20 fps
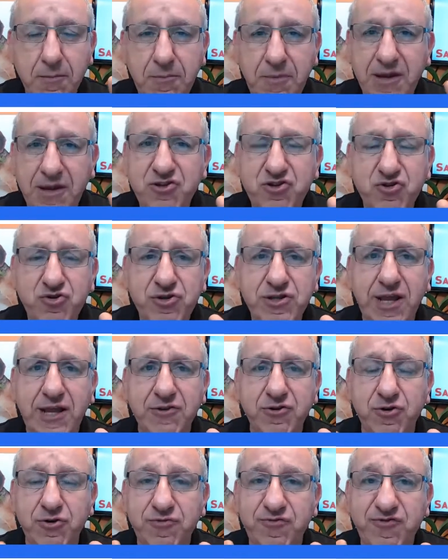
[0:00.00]
make sure
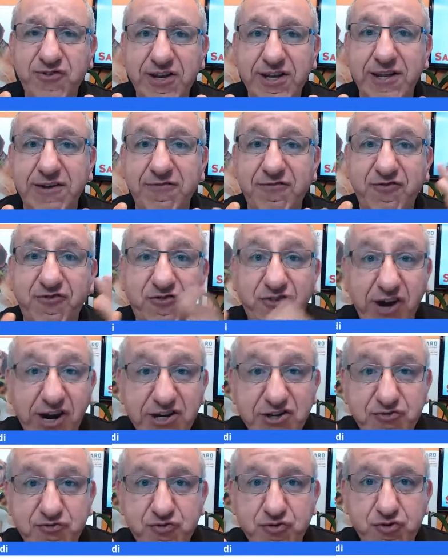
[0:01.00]
that you're feeding
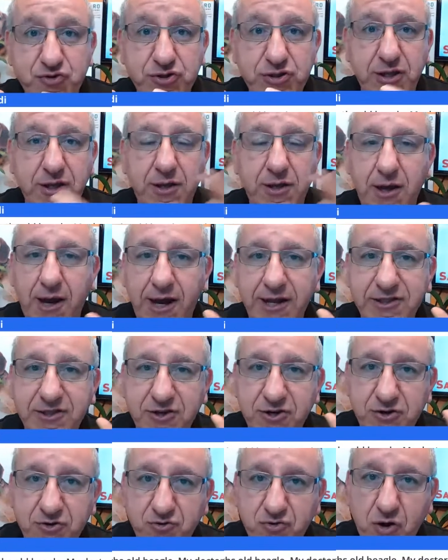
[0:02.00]
fresh food,
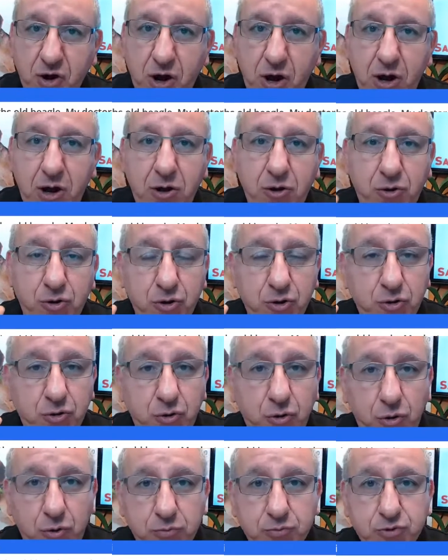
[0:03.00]
either raw or
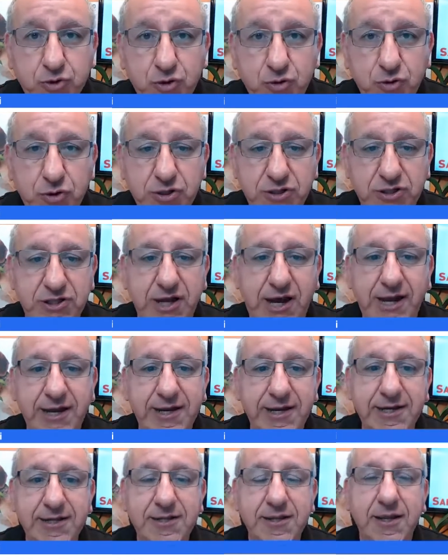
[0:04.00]
home-cooked
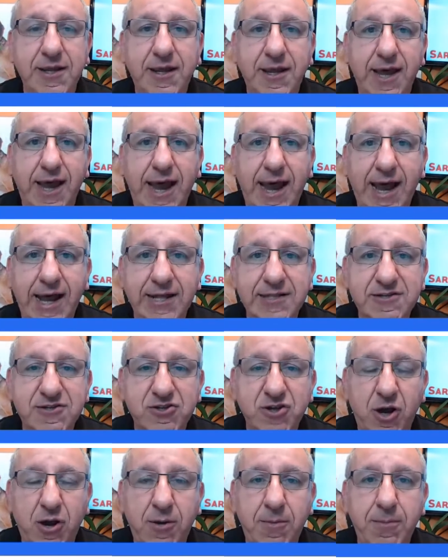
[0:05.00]
diet. Add
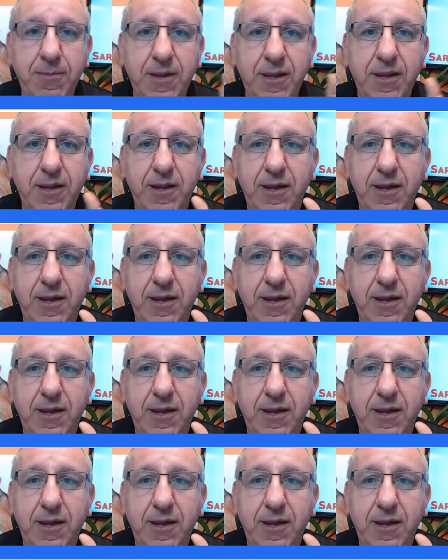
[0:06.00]
some